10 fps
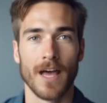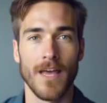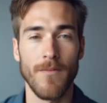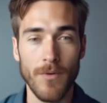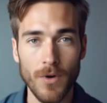
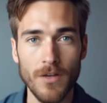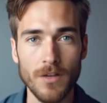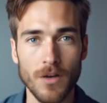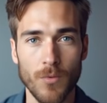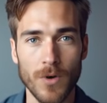Hey
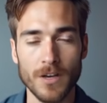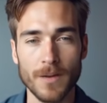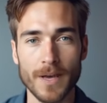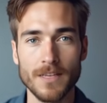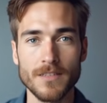everyone,
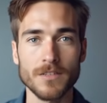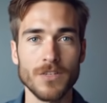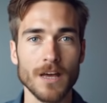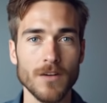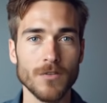welcome back to the
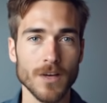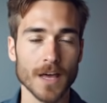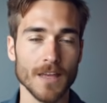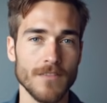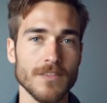channel,
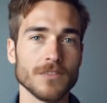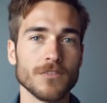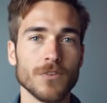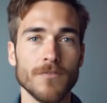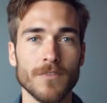and if this
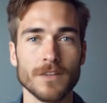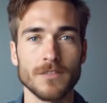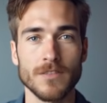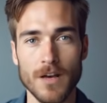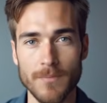is your
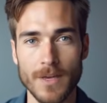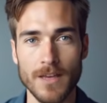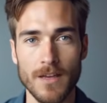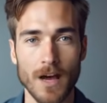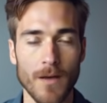first time
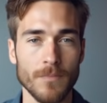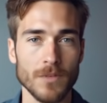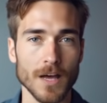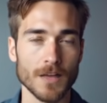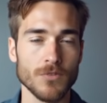here, I'm
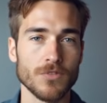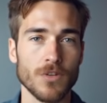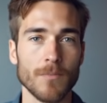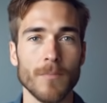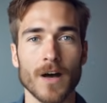glad you
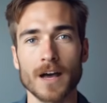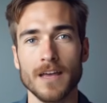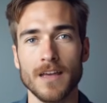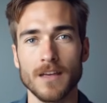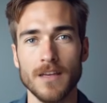stopped
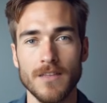by.